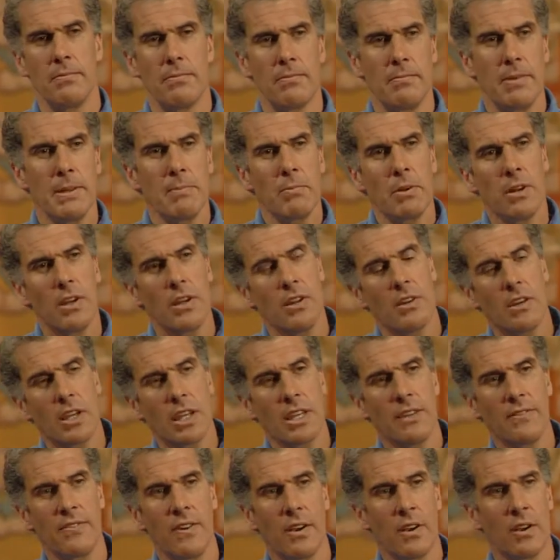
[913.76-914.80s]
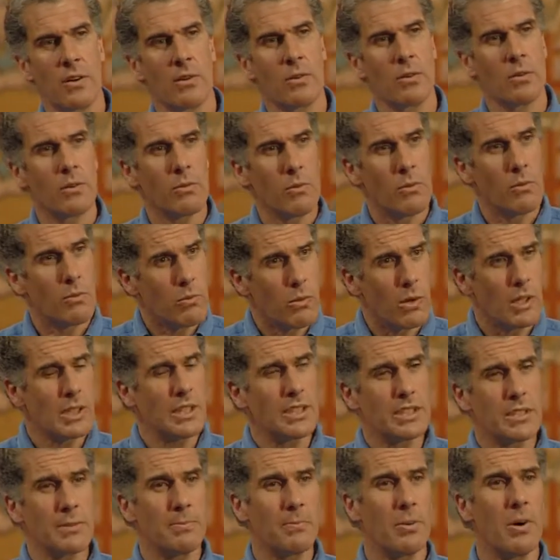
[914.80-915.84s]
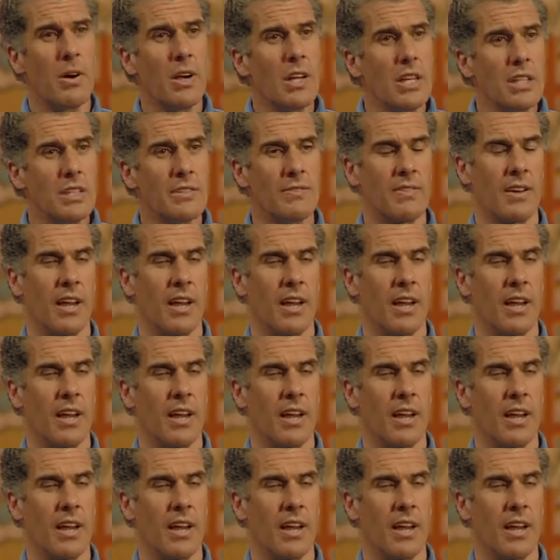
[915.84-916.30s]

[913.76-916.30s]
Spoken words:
People are looking for, what is the point of